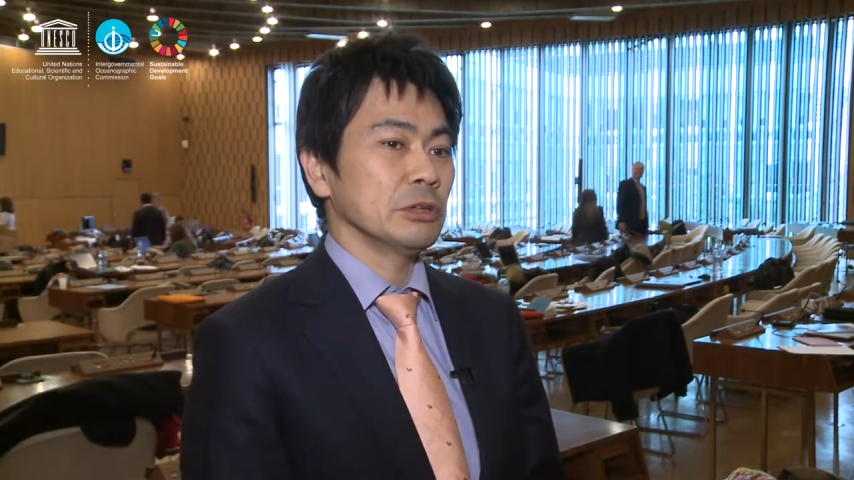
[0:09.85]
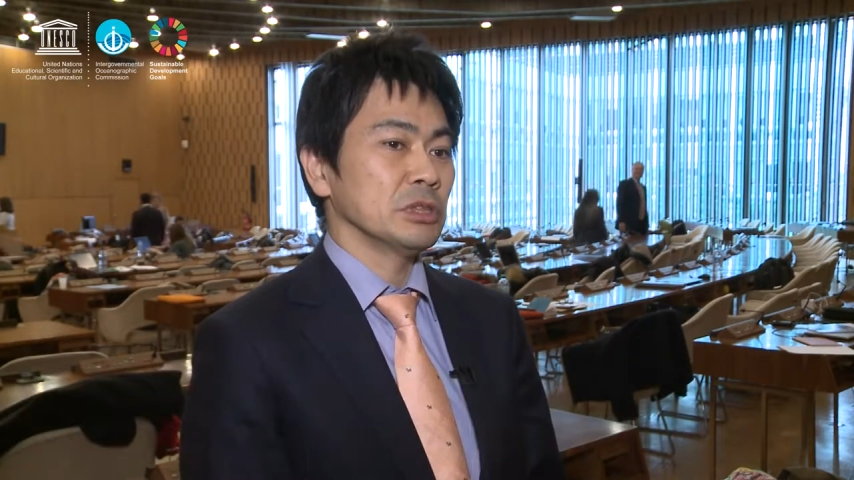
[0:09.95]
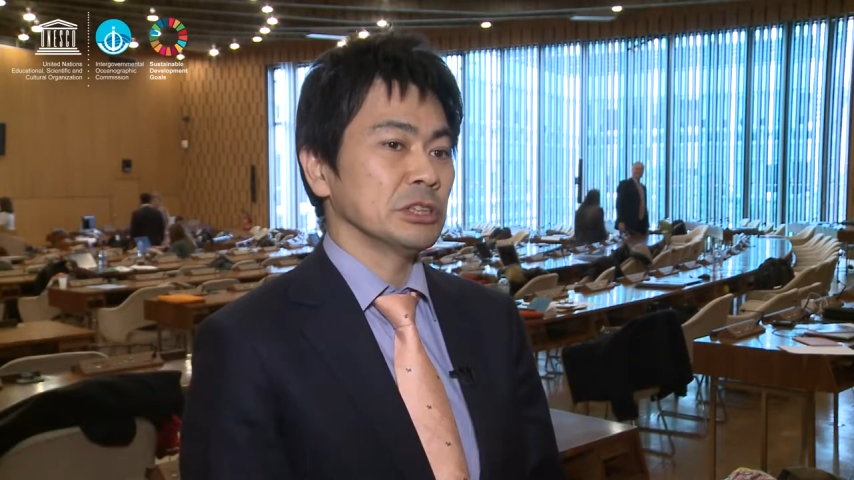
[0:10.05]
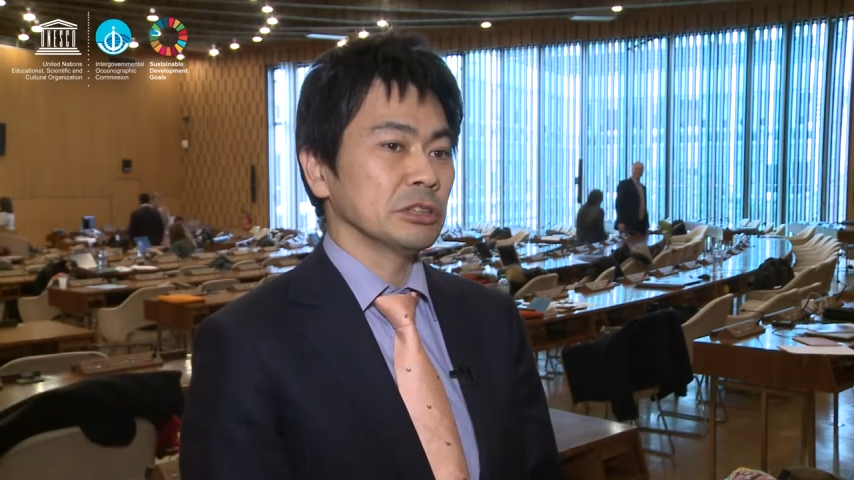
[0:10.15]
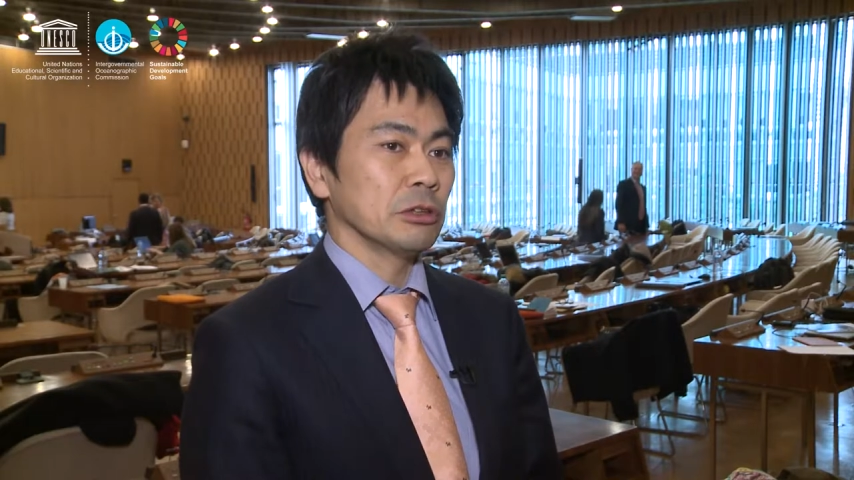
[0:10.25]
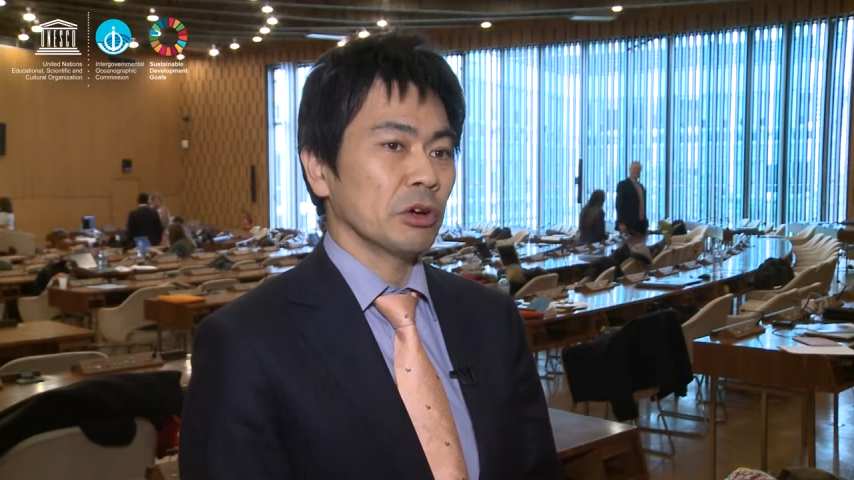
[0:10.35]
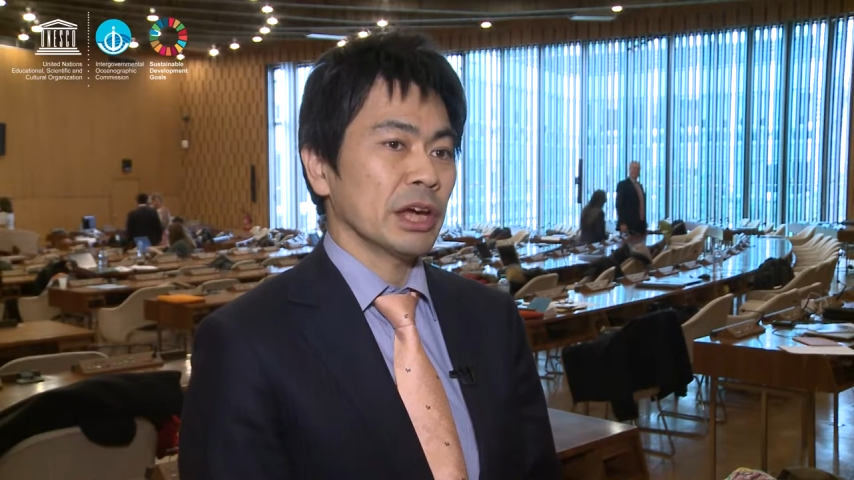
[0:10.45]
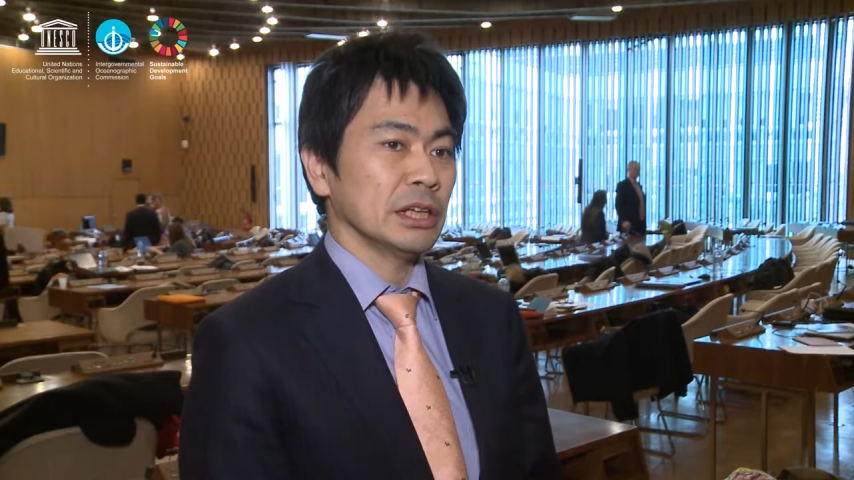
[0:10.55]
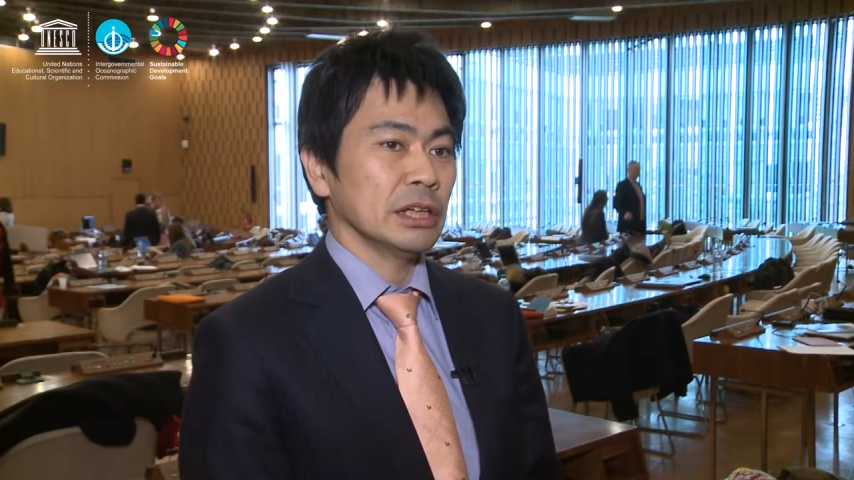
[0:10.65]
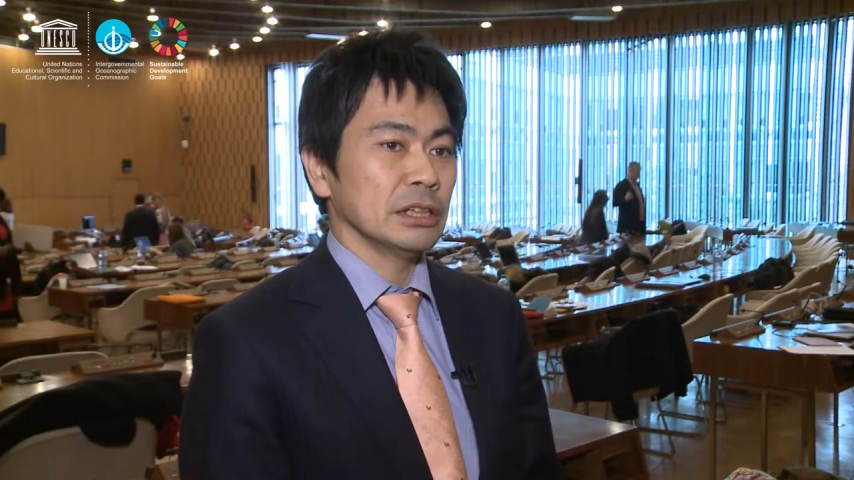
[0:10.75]
which is
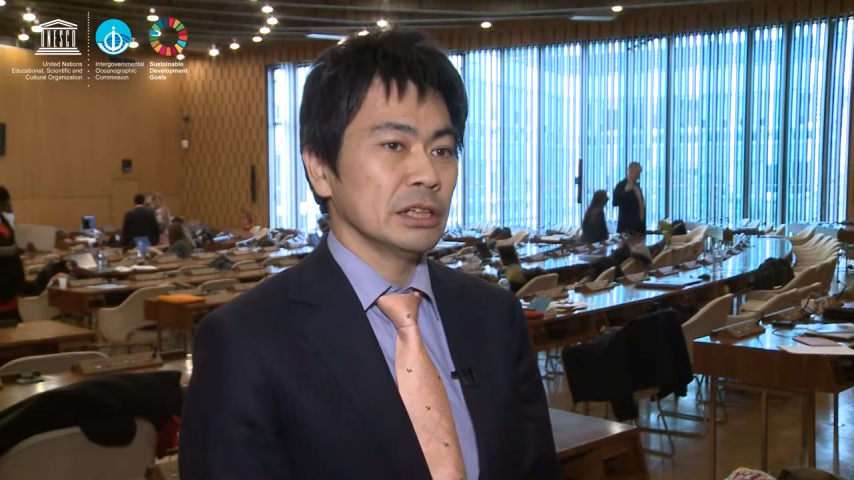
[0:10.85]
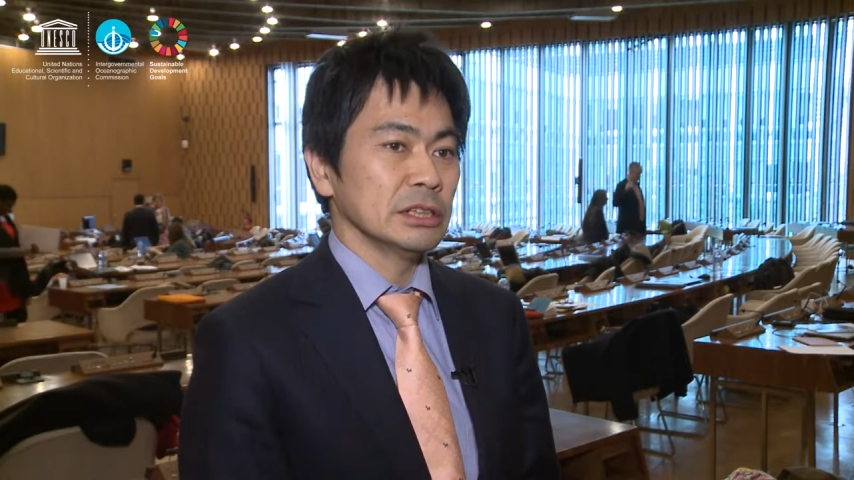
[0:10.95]
located in